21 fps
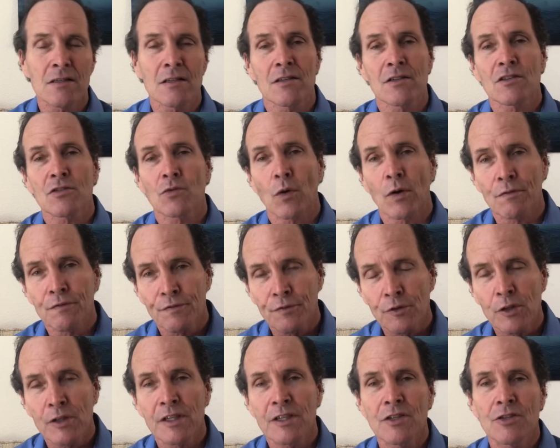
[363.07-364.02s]
and square
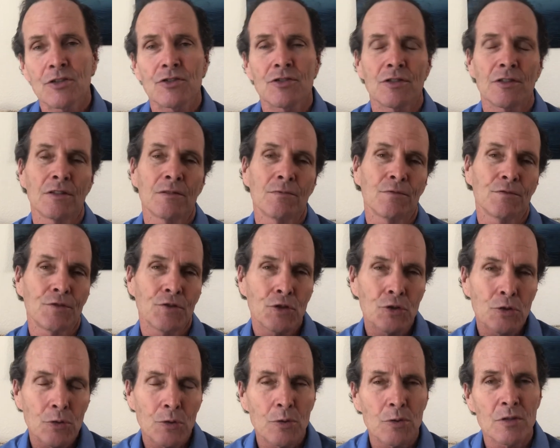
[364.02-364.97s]
footage and
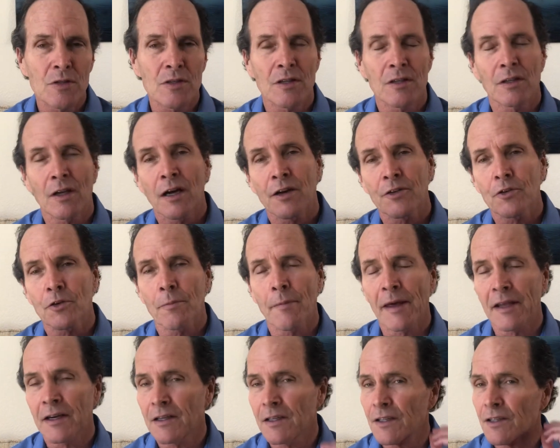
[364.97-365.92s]
views and other
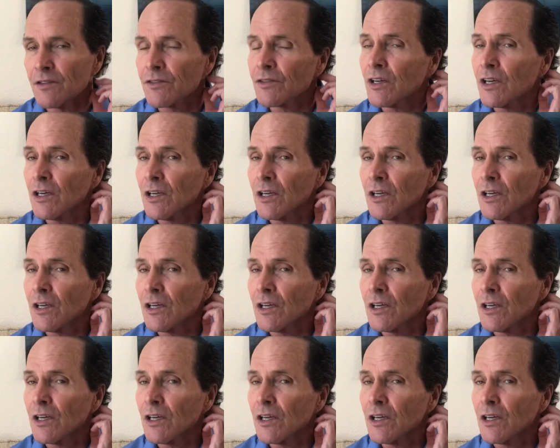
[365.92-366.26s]
amenities